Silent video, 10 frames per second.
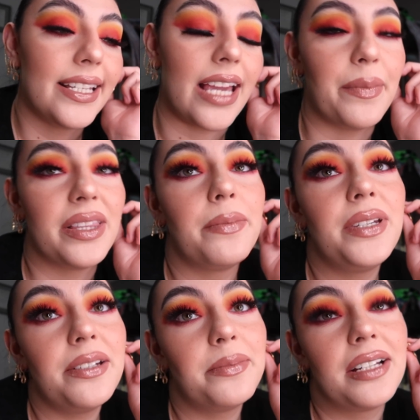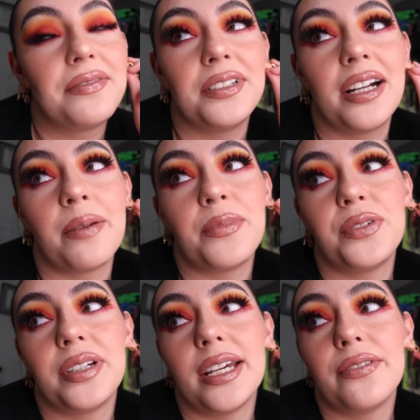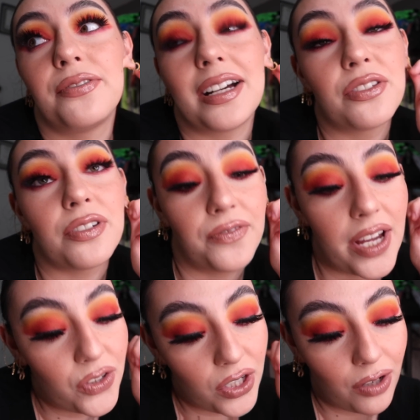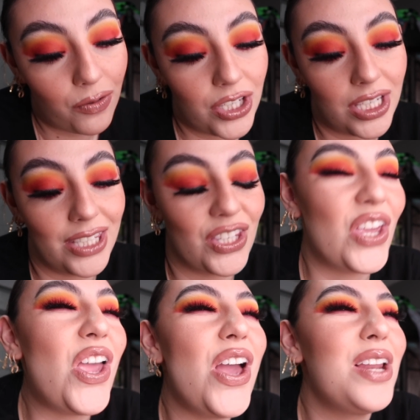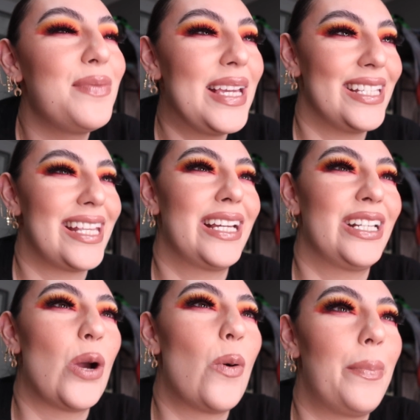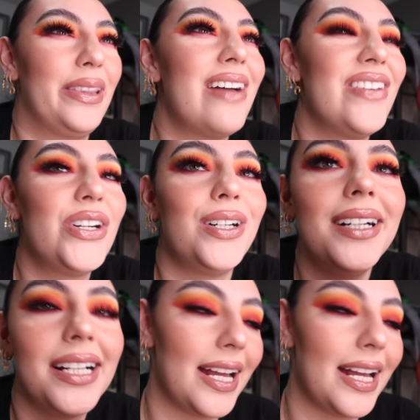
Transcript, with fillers: yeah, I'm in the medium level and I'm doing it faster and faster, which is good because I can go up a level,